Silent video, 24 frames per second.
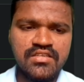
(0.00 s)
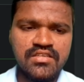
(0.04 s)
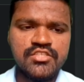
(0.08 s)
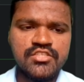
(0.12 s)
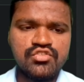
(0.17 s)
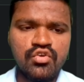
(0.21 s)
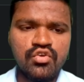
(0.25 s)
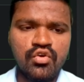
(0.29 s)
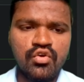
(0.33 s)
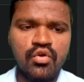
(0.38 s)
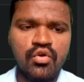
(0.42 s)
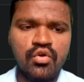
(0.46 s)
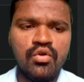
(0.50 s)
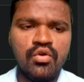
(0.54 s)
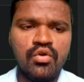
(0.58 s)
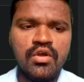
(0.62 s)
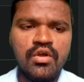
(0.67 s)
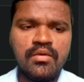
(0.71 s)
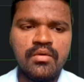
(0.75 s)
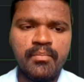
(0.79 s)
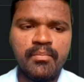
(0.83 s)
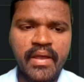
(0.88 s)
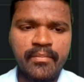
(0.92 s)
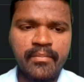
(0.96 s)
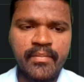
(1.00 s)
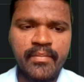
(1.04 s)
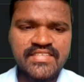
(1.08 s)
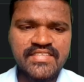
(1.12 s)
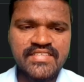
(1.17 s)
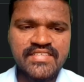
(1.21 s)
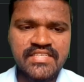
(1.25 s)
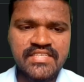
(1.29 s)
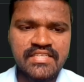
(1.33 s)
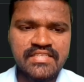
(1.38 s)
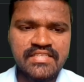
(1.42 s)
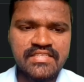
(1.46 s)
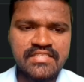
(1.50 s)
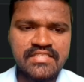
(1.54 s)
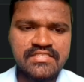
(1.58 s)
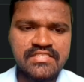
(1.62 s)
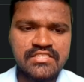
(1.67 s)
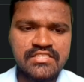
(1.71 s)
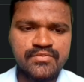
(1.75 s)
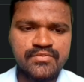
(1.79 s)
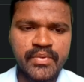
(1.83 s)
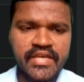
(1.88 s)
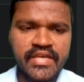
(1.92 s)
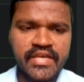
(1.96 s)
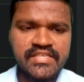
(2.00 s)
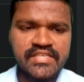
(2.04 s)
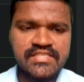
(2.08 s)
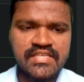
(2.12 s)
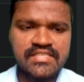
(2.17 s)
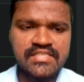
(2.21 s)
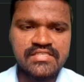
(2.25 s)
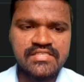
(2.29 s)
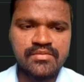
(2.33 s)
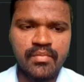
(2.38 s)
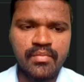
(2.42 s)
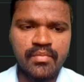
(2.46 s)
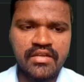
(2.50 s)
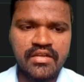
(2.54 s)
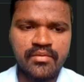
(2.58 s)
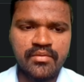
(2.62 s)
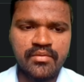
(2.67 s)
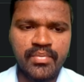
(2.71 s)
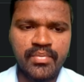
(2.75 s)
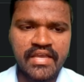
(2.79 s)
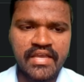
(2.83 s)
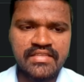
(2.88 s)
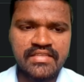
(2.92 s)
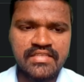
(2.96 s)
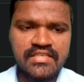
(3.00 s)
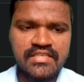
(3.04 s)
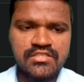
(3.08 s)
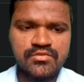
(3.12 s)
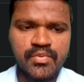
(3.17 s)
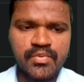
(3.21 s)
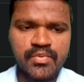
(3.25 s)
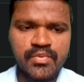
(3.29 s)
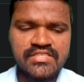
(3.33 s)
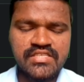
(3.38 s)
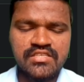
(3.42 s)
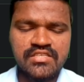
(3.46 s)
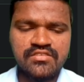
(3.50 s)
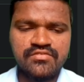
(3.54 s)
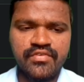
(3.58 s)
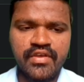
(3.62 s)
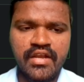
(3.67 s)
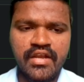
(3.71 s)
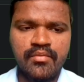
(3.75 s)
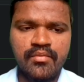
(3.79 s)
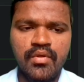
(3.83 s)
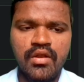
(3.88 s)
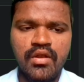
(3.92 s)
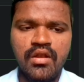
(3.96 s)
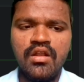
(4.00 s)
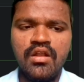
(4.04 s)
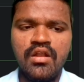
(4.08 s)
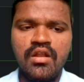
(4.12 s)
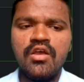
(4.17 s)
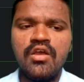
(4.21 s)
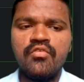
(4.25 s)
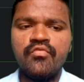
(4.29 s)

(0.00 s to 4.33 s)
So by mentioning these spaces, multiplying the spaces variable,